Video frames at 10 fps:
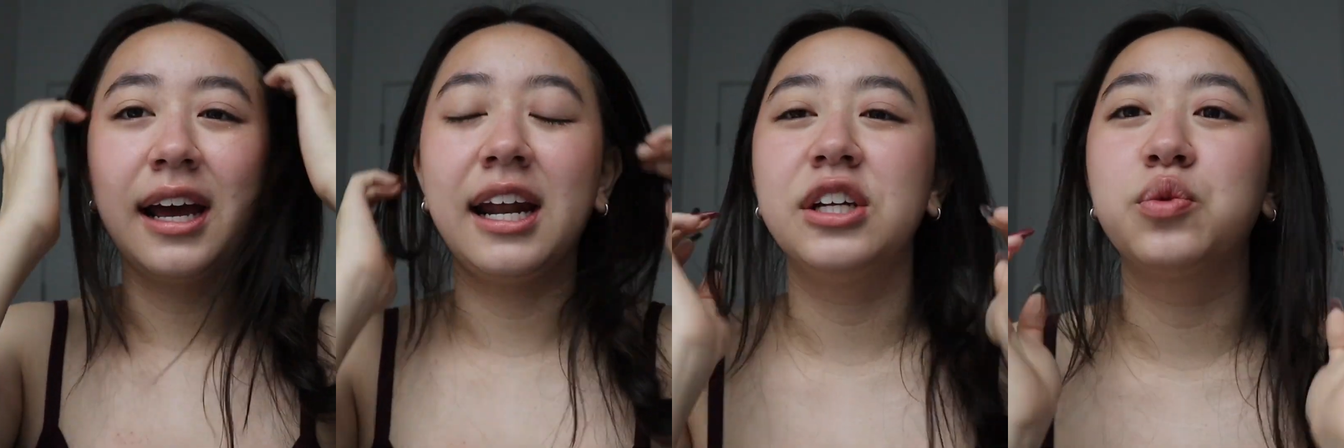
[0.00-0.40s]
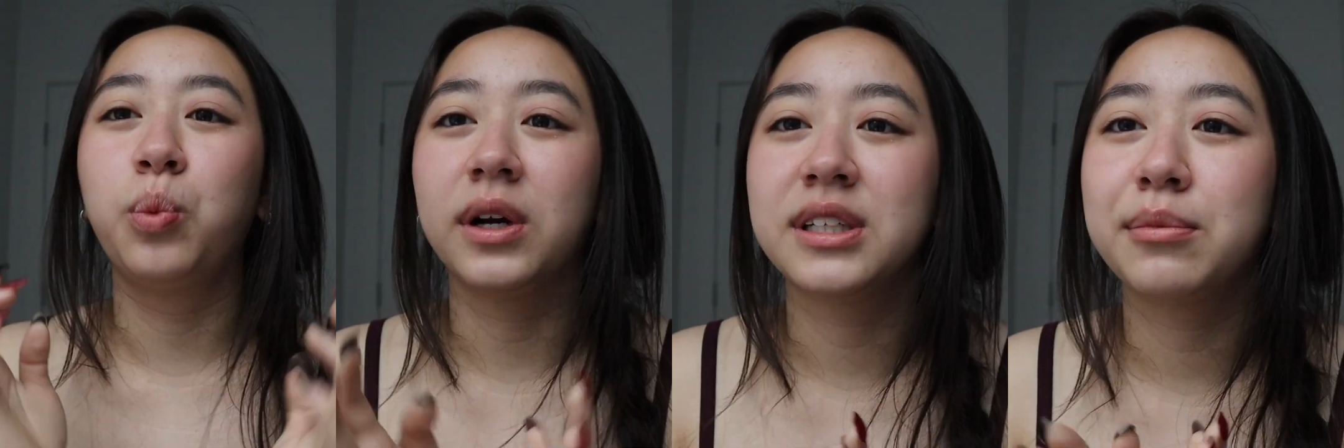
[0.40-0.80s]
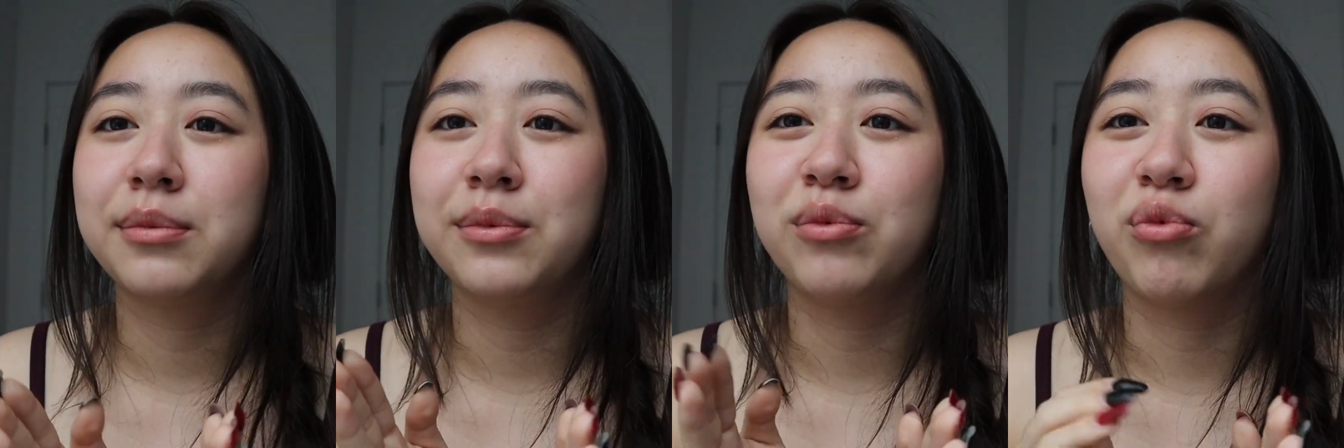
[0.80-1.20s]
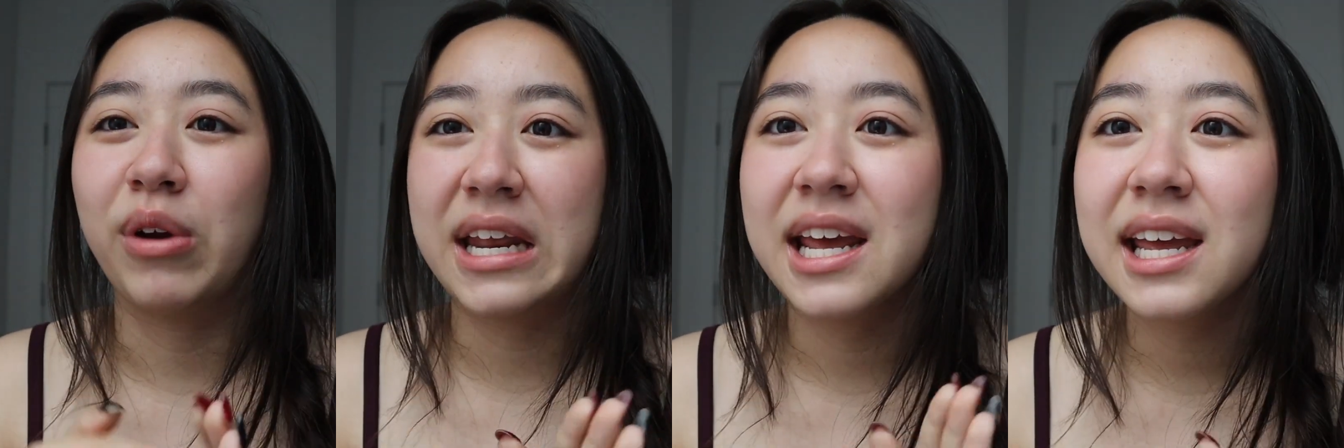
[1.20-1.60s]
and I just wasn't
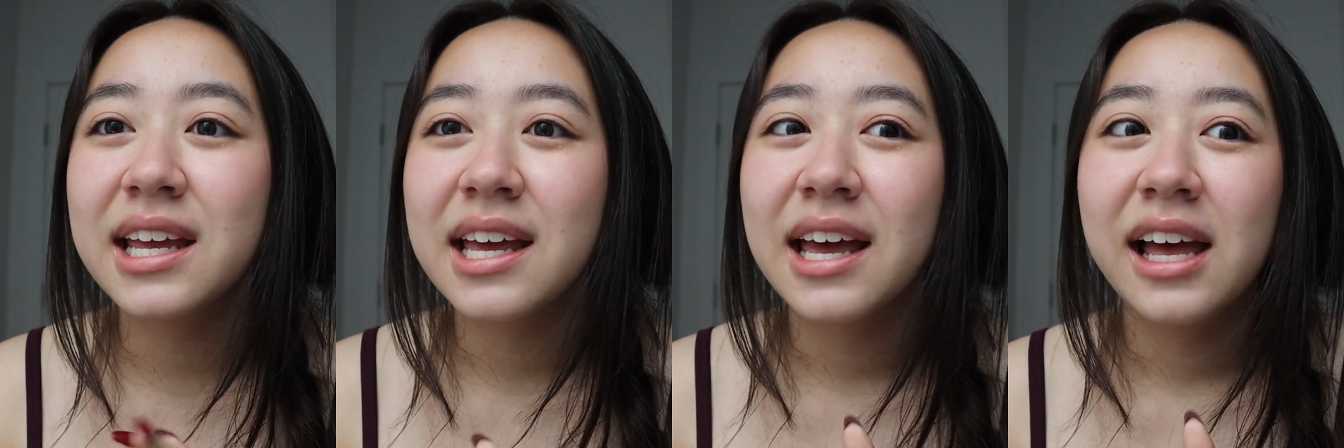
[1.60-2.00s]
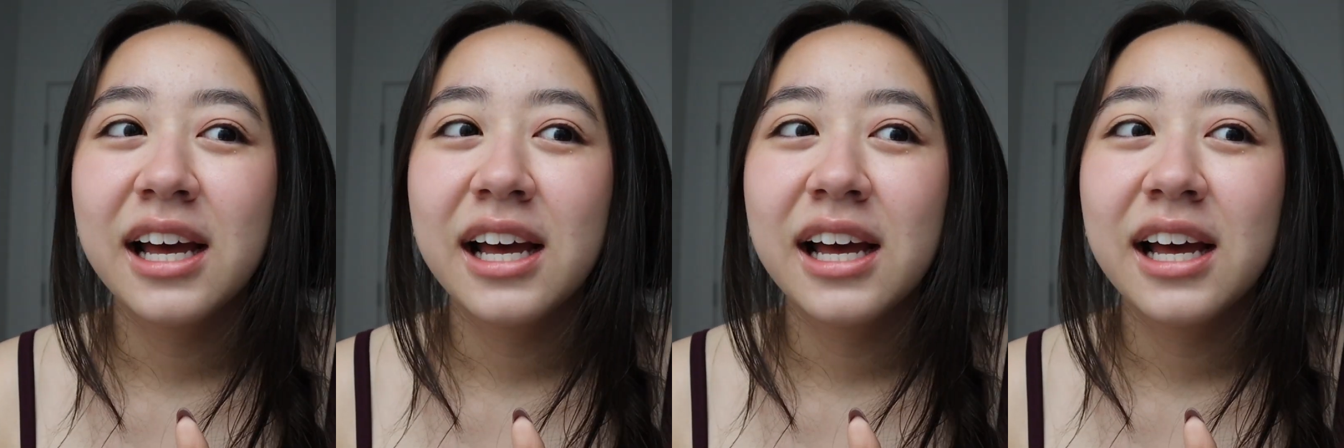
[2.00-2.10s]
reading.